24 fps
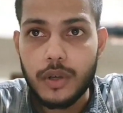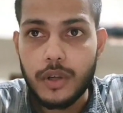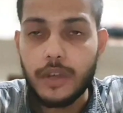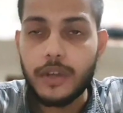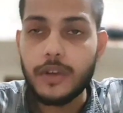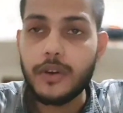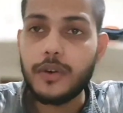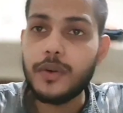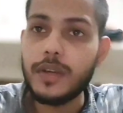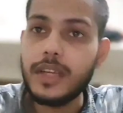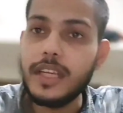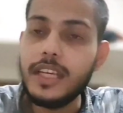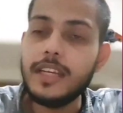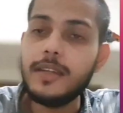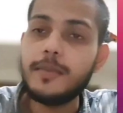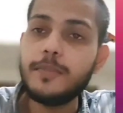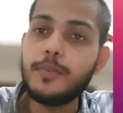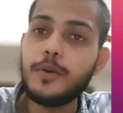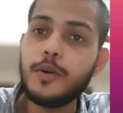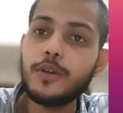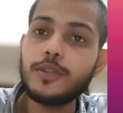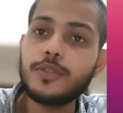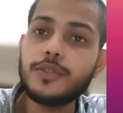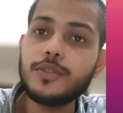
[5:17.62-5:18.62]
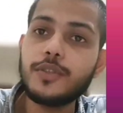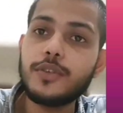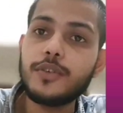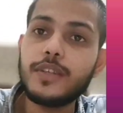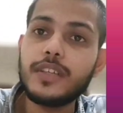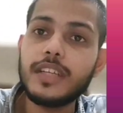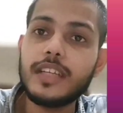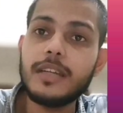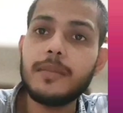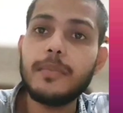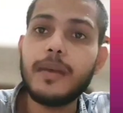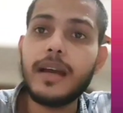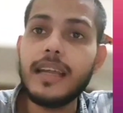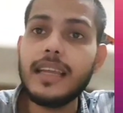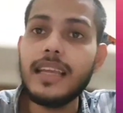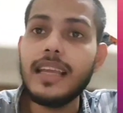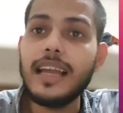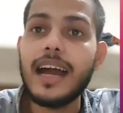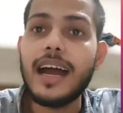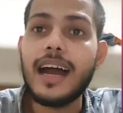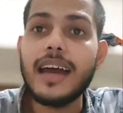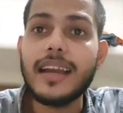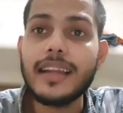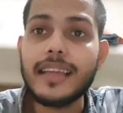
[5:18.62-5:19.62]
Read books written by
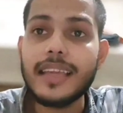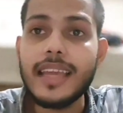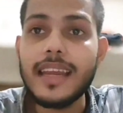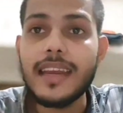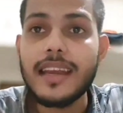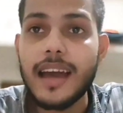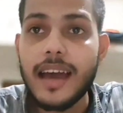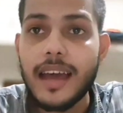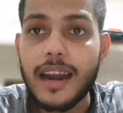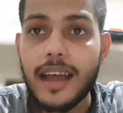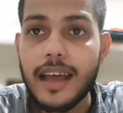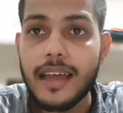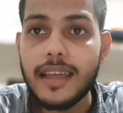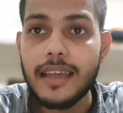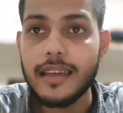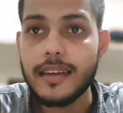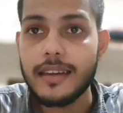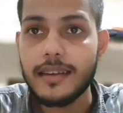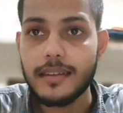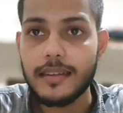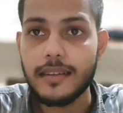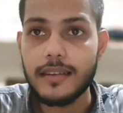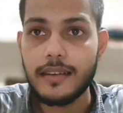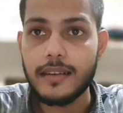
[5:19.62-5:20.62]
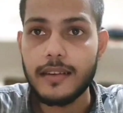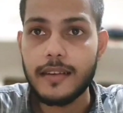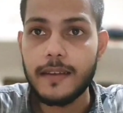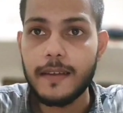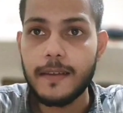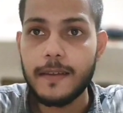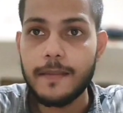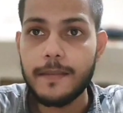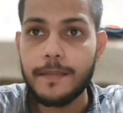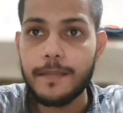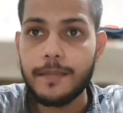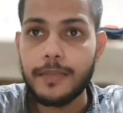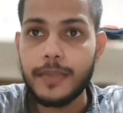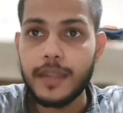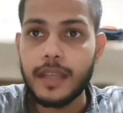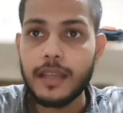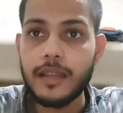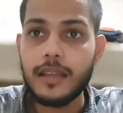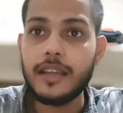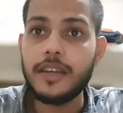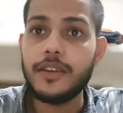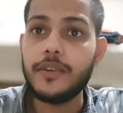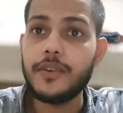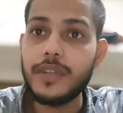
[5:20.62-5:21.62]
R.K. Narayan.
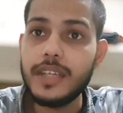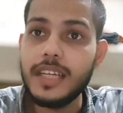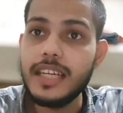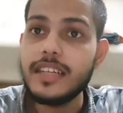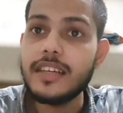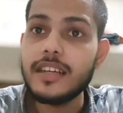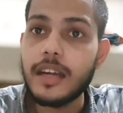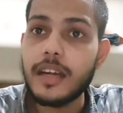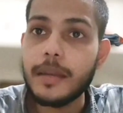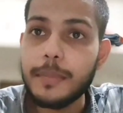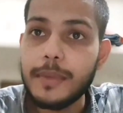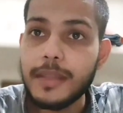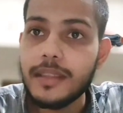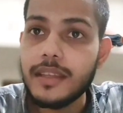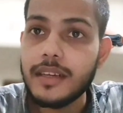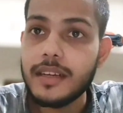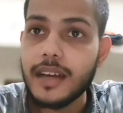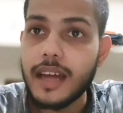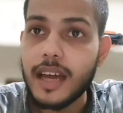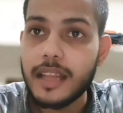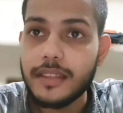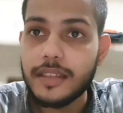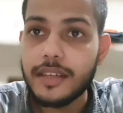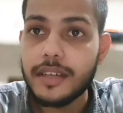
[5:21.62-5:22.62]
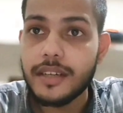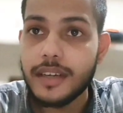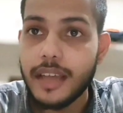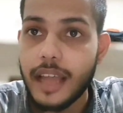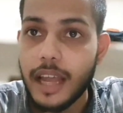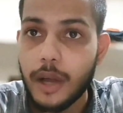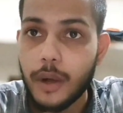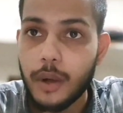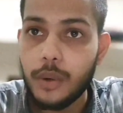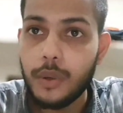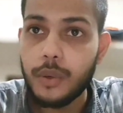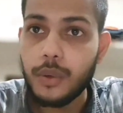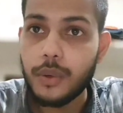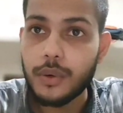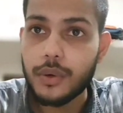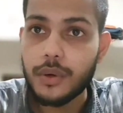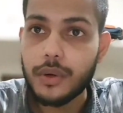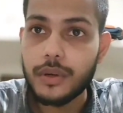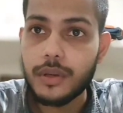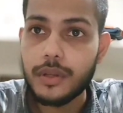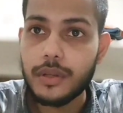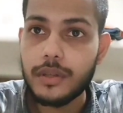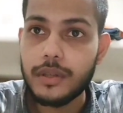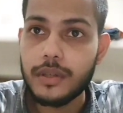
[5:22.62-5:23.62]
Read Rabindranath
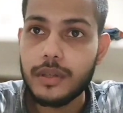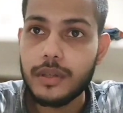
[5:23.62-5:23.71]
Tagore.